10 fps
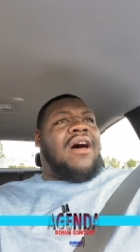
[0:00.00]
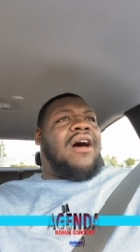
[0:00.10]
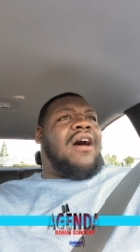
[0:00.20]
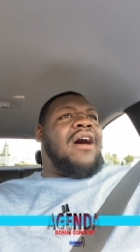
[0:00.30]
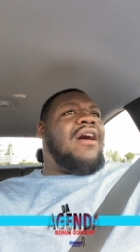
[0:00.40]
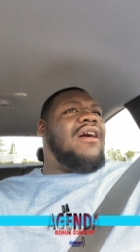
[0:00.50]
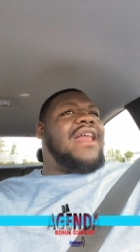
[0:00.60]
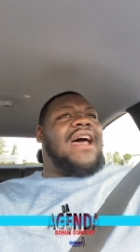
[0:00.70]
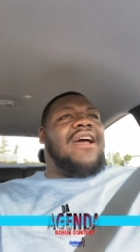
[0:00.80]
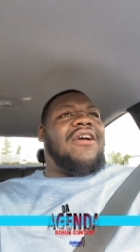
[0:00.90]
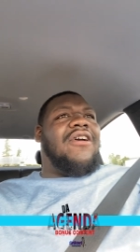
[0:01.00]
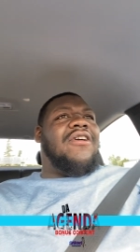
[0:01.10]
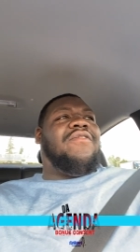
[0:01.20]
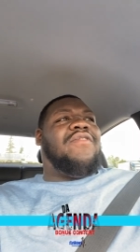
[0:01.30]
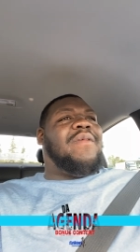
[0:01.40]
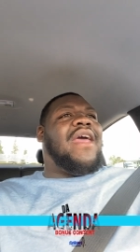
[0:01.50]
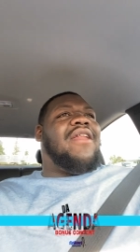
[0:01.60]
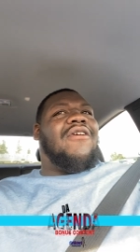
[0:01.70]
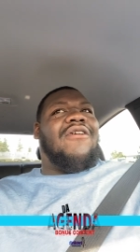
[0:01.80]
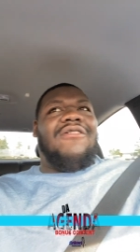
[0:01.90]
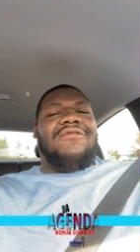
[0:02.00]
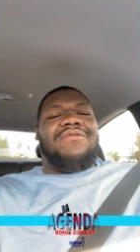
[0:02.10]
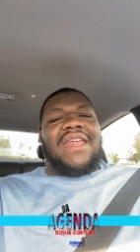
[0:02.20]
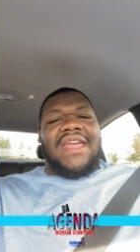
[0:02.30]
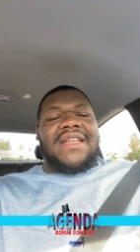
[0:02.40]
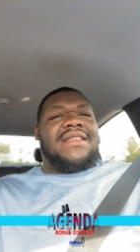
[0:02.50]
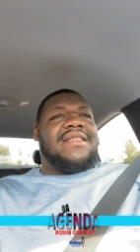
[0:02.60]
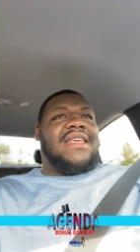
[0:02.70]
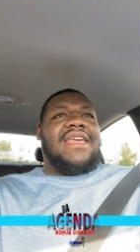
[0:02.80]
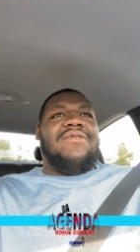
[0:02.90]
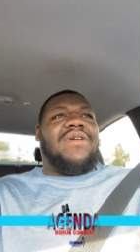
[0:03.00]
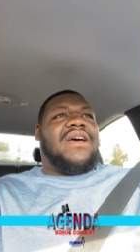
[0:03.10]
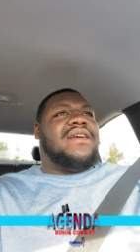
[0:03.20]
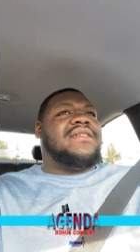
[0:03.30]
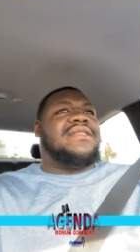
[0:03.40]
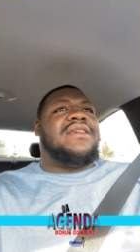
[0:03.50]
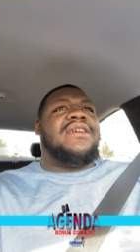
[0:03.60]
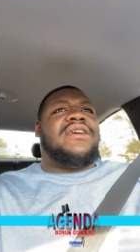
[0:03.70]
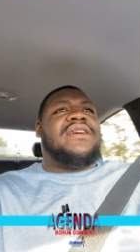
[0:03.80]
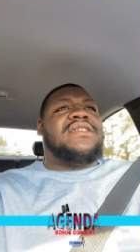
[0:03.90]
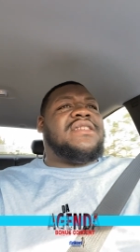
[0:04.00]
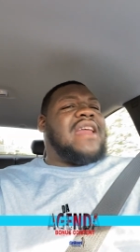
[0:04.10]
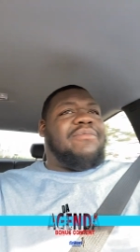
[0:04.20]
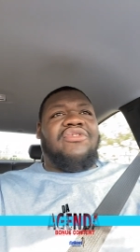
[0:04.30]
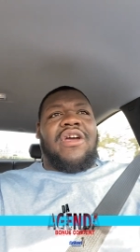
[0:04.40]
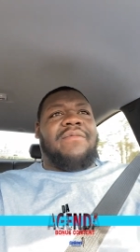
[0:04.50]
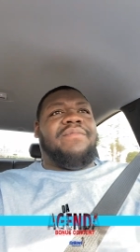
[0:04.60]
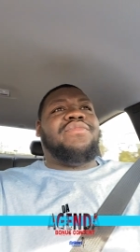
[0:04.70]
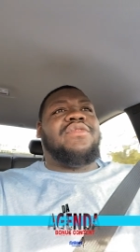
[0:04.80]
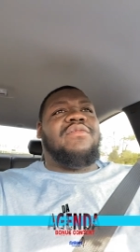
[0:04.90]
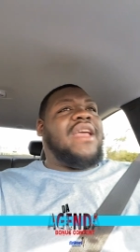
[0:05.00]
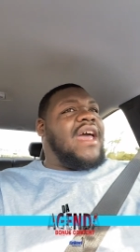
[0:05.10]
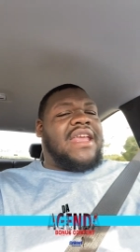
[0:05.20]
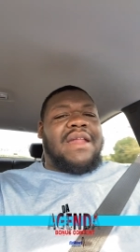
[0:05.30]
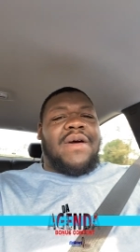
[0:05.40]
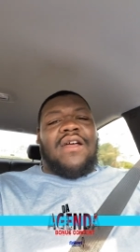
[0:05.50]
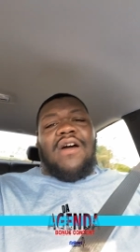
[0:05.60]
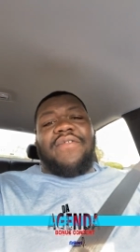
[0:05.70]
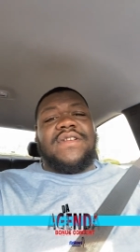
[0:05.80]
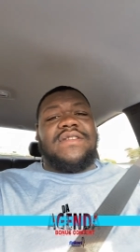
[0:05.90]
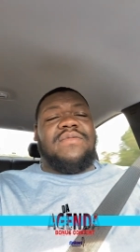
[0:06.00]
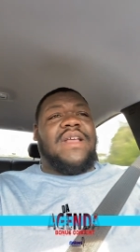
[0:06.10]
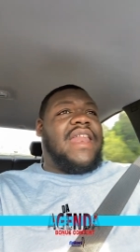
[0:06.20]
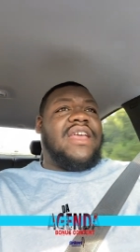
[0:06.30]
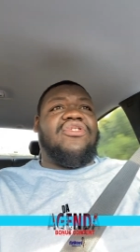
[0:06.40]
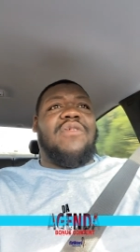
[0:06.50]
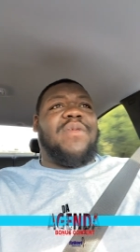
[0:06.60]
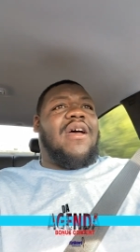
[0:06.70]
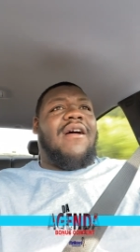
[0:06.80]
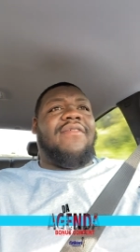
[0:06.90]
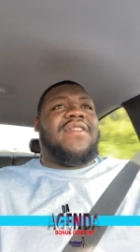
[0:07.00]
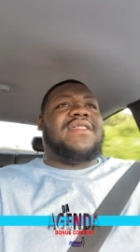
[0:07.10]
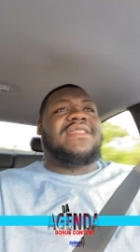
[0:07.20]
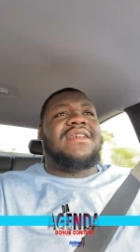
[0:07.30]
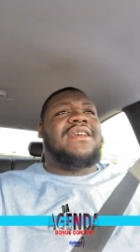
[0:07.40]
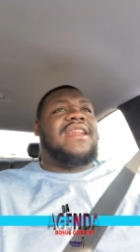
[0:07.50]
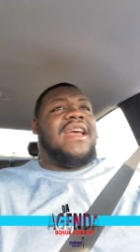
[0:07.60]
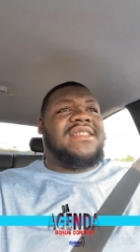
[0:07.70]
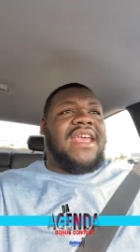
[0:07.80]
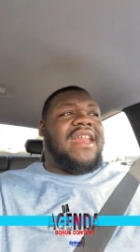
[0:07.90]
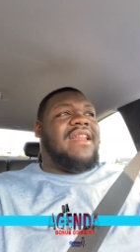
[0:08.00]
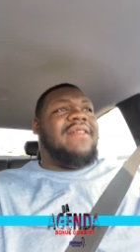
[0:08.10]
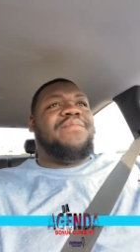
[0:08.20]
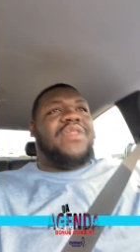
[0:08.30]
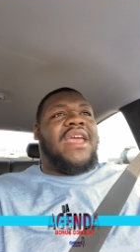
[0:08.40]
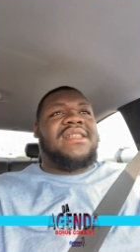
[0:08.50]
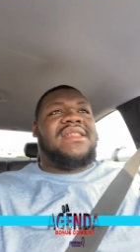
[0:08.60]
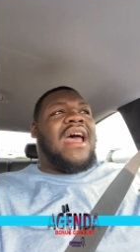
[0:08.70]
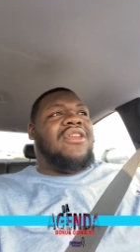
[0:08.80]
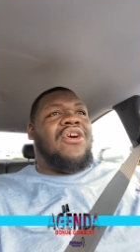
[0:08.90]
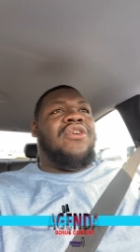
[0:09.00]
All I heard from that whole DNC was, stop Trump. We got to get him out of office. We got to get Trump out of office. That's it. It's not